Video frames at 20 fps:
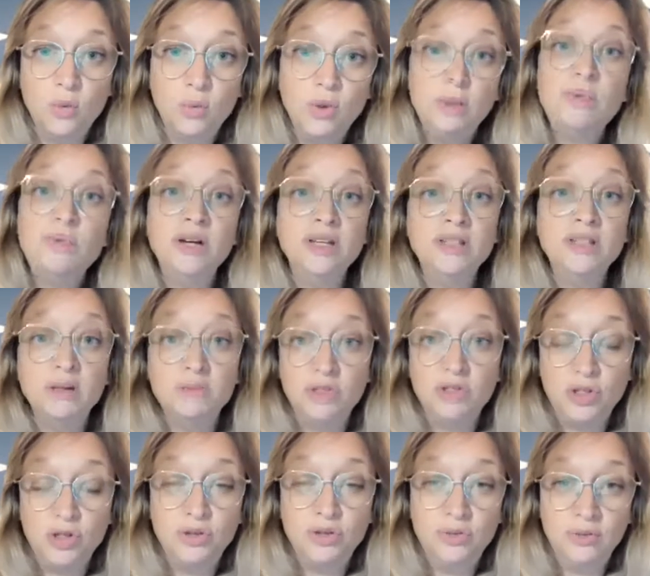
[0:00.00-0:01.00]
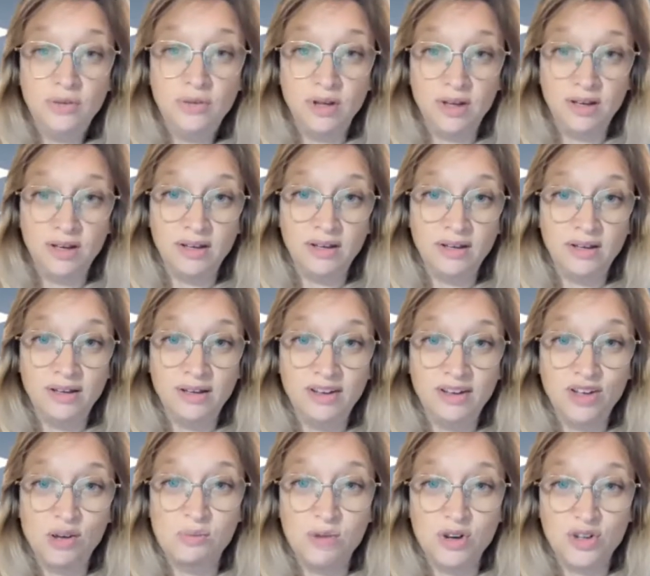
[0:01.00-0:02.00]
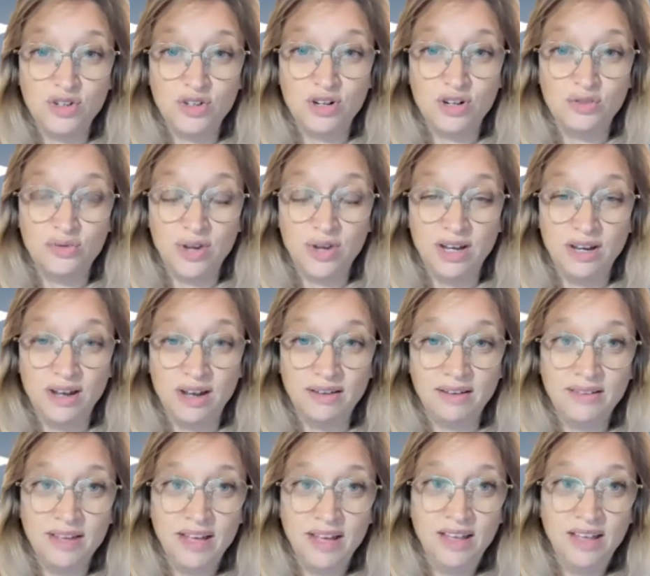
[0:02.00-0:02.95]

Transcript: we bring them to the commercial arena.